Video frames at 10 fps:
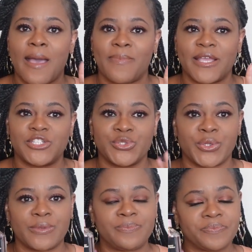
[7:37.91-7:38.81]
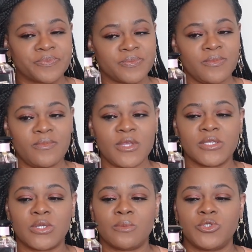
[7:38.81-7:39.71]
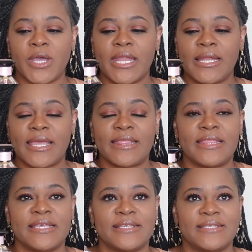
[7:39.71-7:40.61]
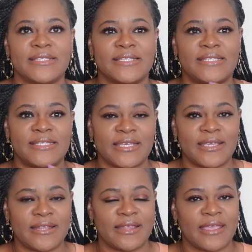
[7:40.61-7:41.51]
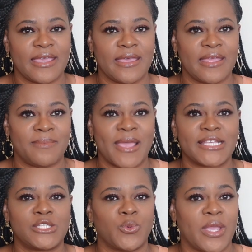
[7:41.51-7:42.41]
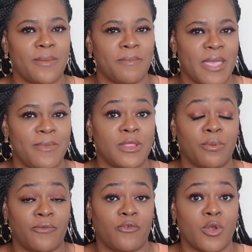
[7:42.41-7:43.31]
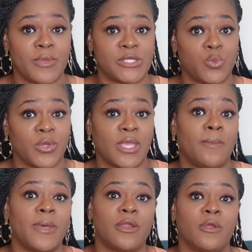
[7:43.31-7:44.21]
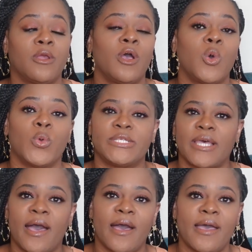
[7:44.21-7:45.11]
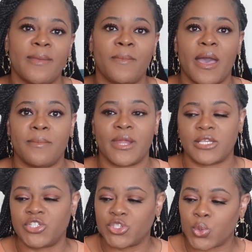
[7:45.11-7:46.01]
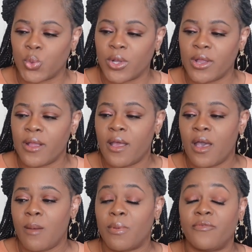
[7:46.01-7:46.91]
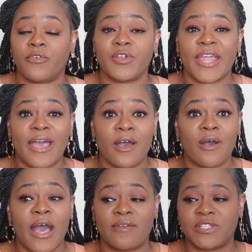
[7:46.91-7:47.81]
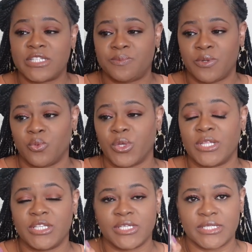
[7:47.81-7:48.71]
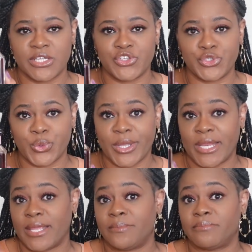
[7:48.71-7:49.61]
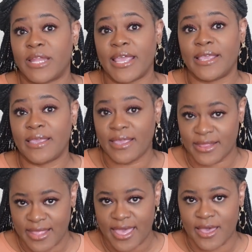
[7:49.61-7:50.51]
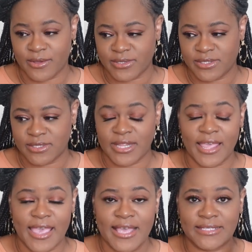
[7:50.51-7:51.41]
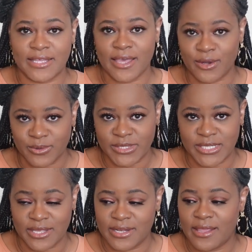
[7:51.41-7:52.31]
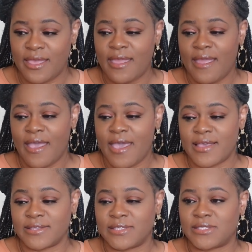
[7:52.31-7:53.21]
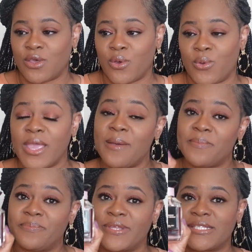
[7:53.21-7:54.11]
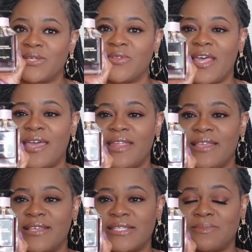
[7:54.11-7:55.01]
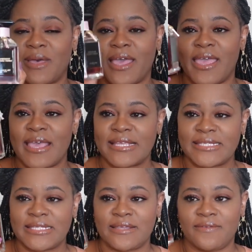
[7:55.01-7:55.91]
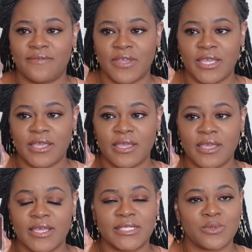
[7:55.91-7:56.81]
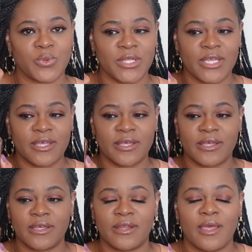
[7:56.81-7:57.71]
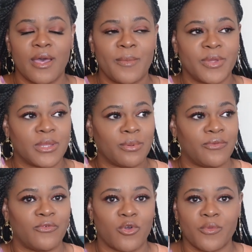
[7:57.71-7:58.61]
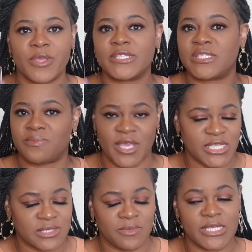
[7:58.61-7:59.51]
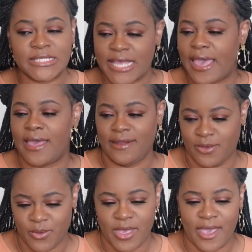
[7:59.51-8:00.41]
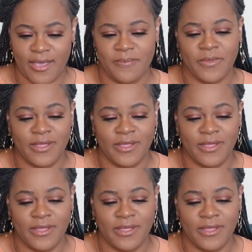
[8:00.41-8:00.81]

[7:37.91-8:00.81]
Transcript: I'm not sure. So I'm trying to let this sit and macerate. Maybe the performance will get better with time. I'm not sure. But for now, I've just been really just enjoying it like in the house, like as a cuddle scent. And so, yeah. And so that is my SDV. It's really good, but the performance makes me sad, okay?